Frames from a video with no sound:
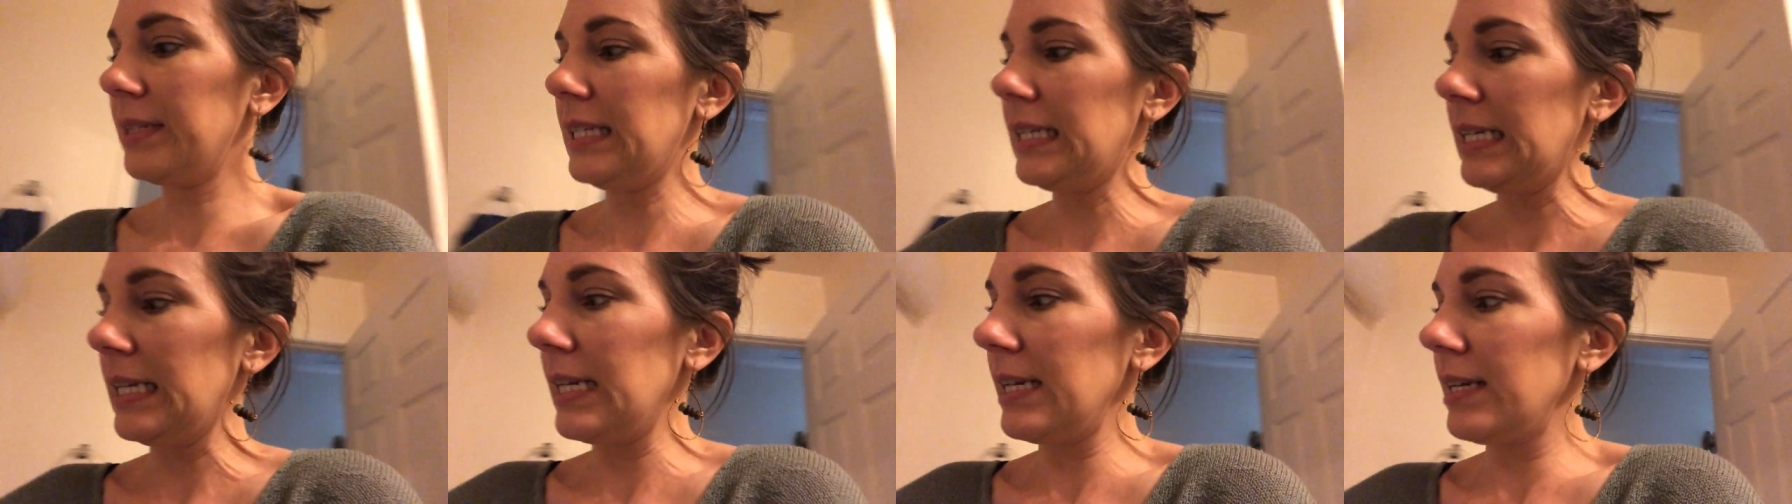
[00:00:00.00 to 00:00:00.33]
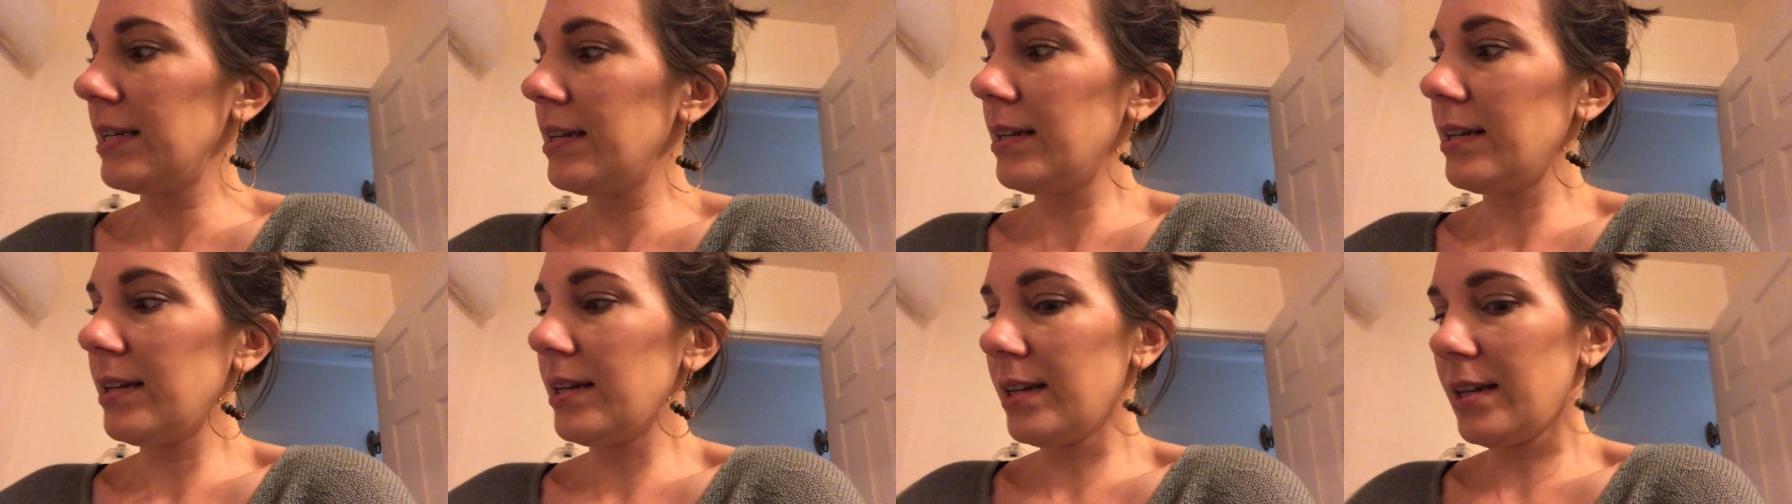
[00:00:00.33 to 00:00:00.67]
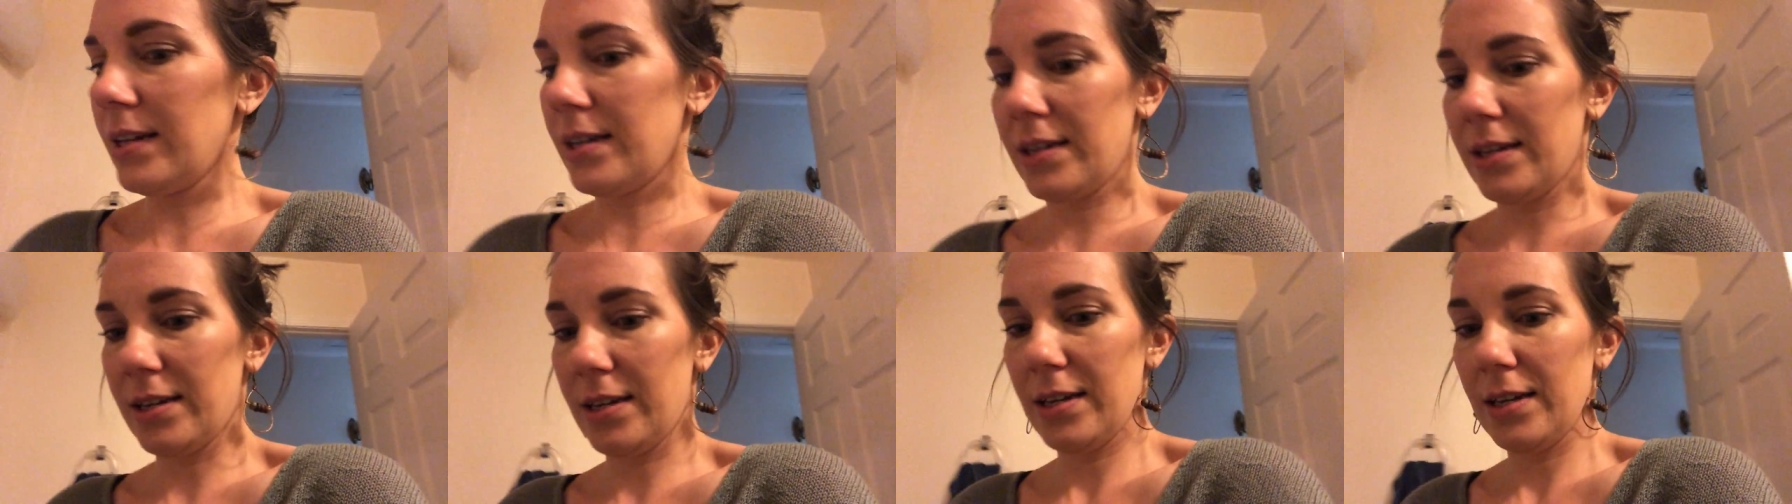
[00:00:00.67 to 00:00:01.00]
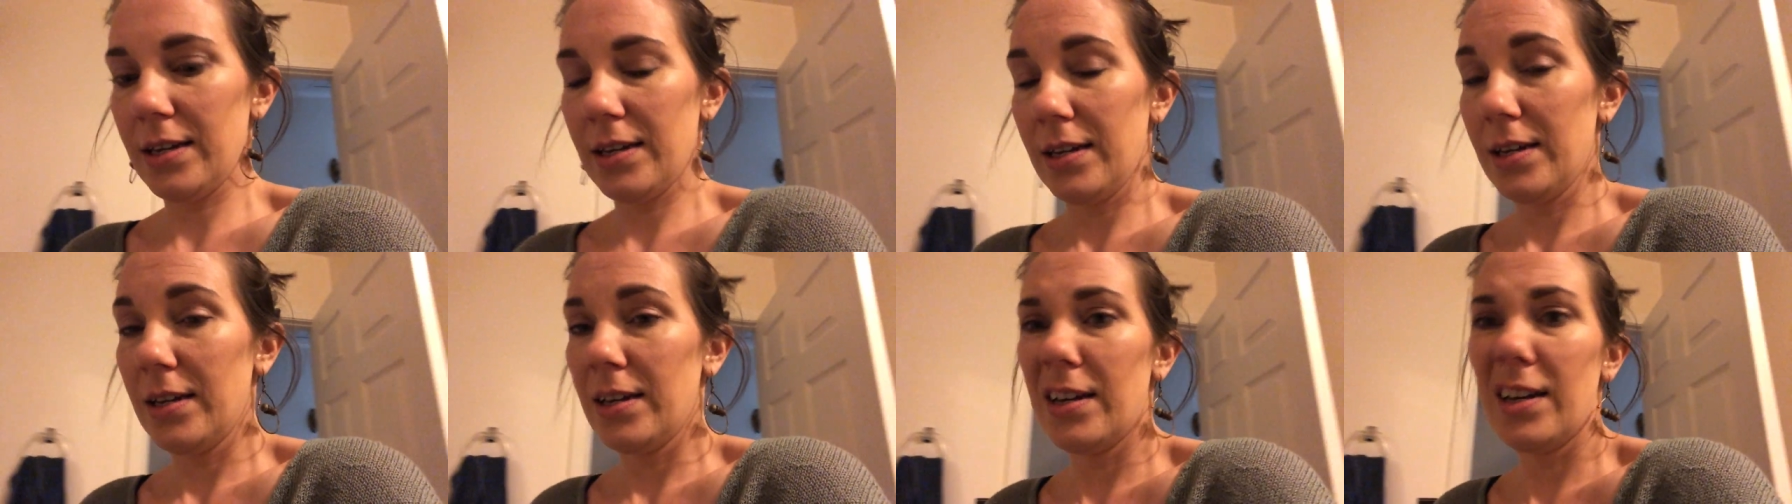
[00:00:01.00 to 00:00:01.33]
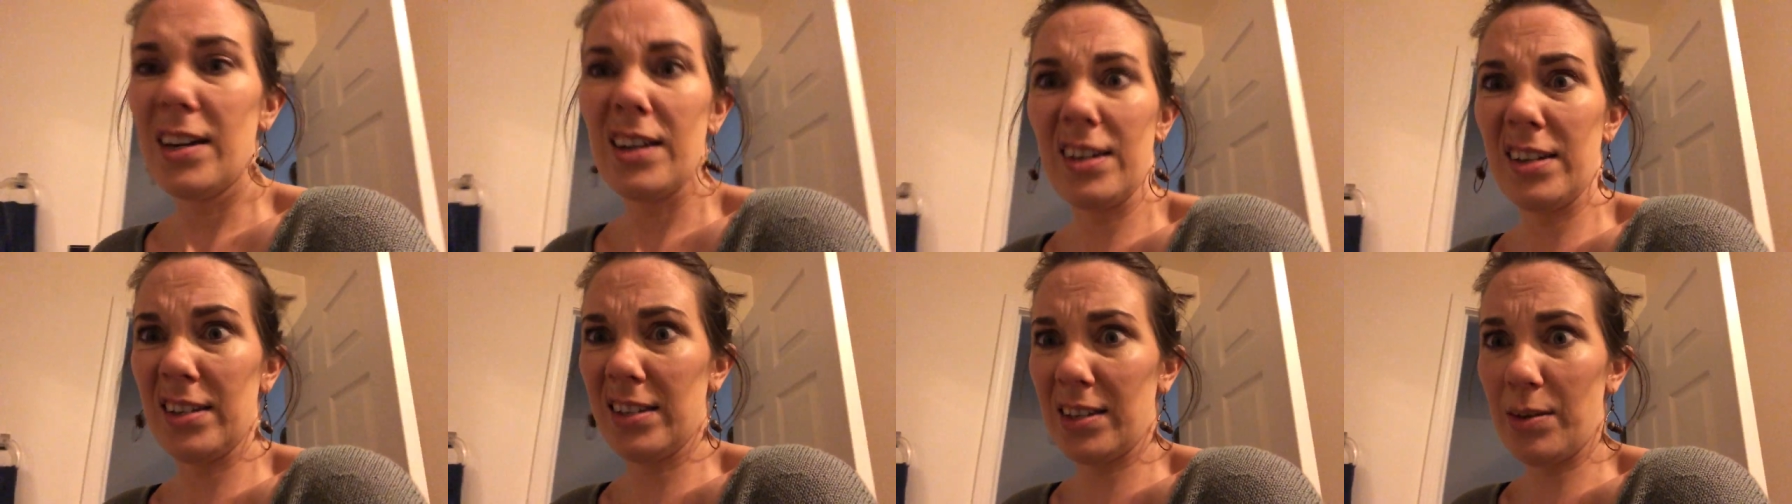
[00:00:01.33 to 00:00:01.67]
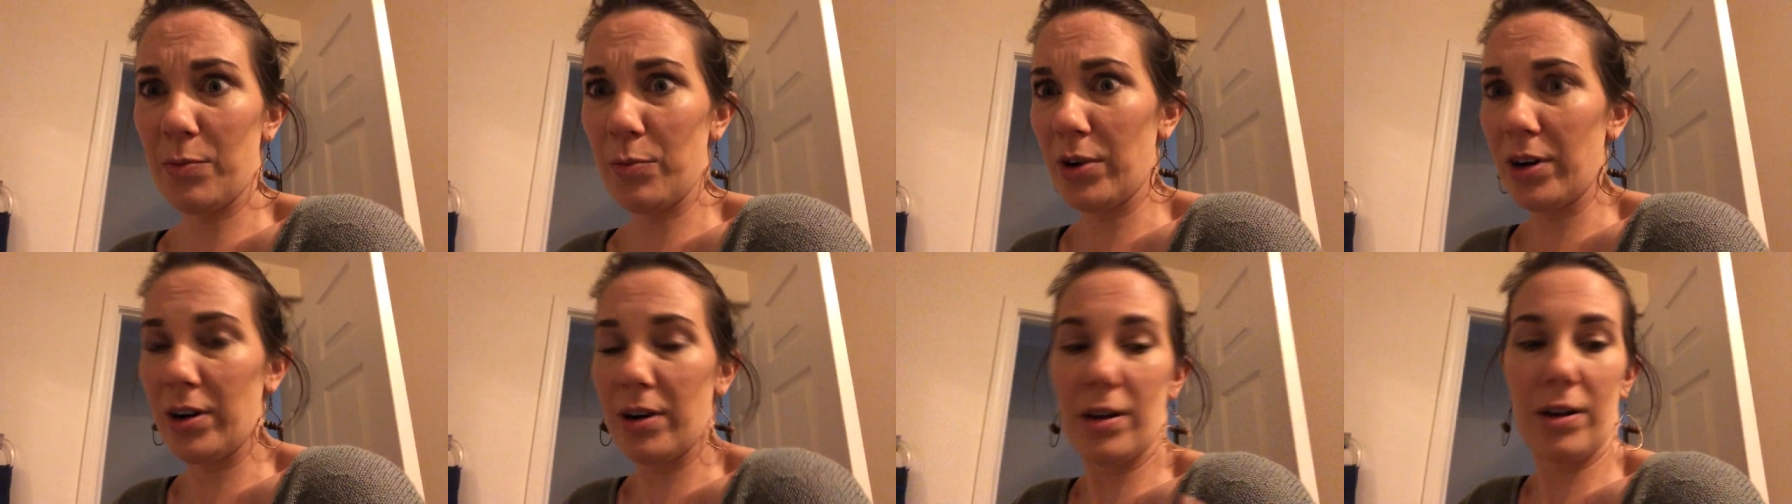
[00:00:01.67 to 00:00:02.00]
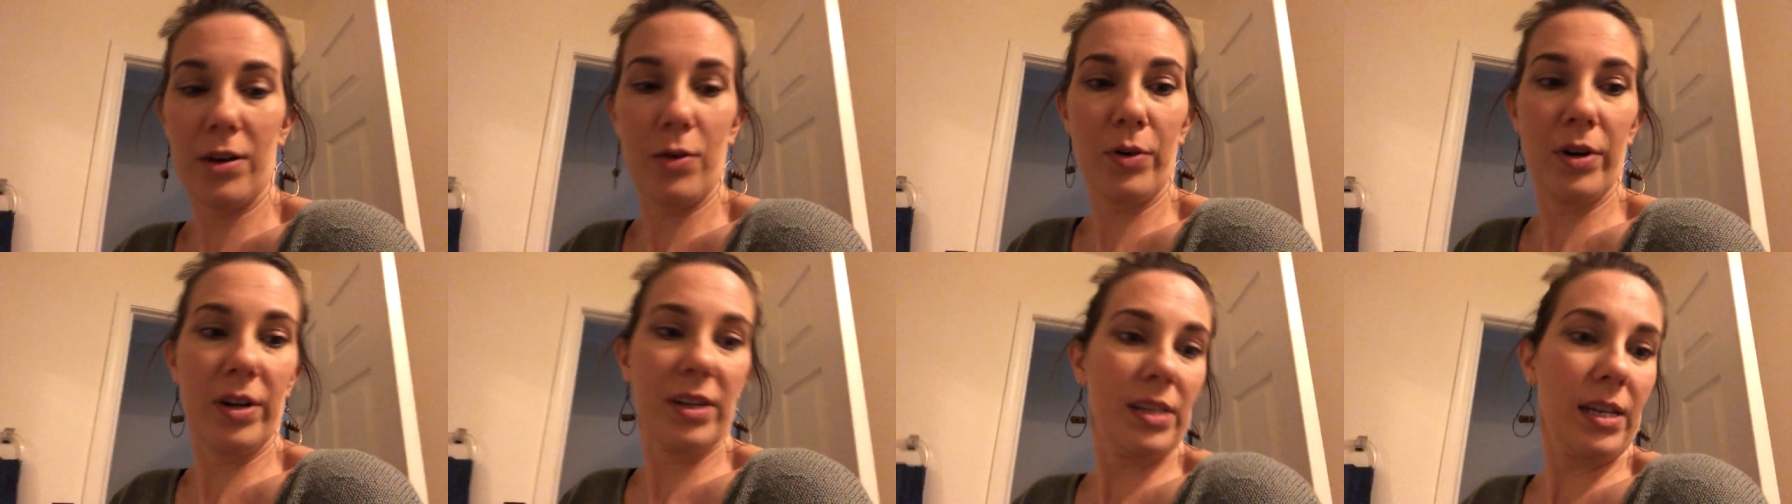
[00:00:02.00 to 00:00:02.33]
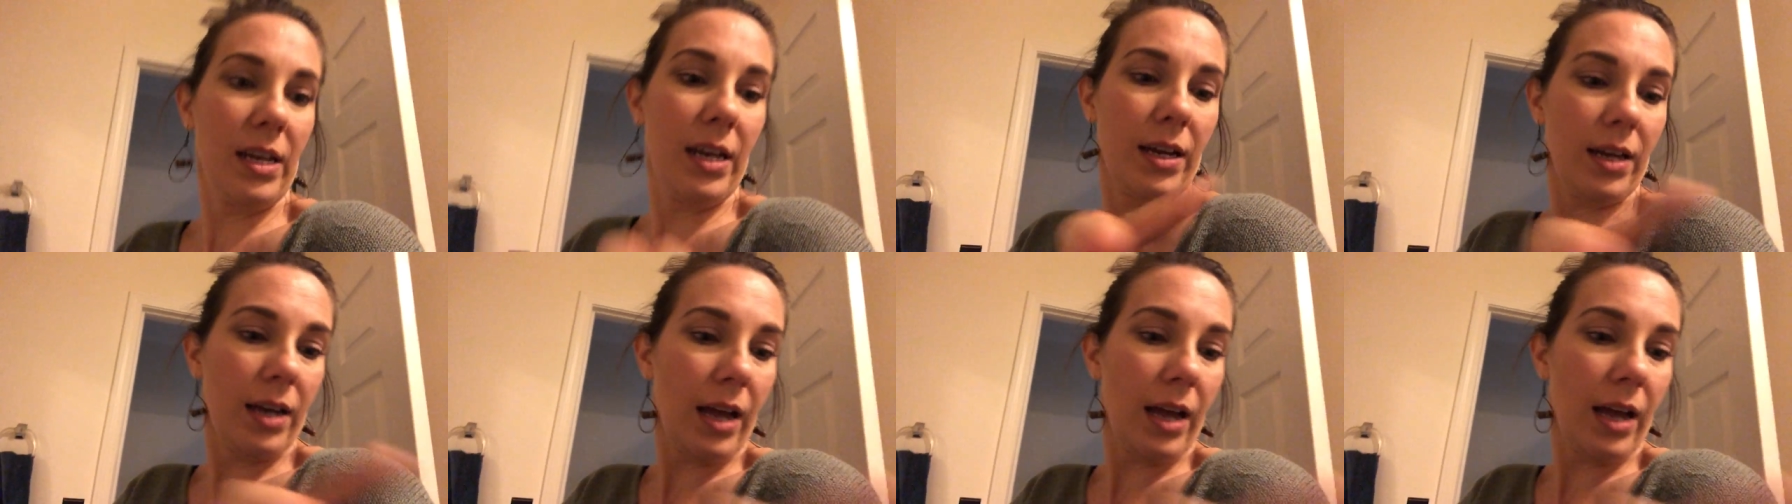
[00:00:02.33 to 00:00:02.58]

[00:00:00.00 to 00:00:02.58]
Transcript: Dean is somewhere. I don't know where he's at.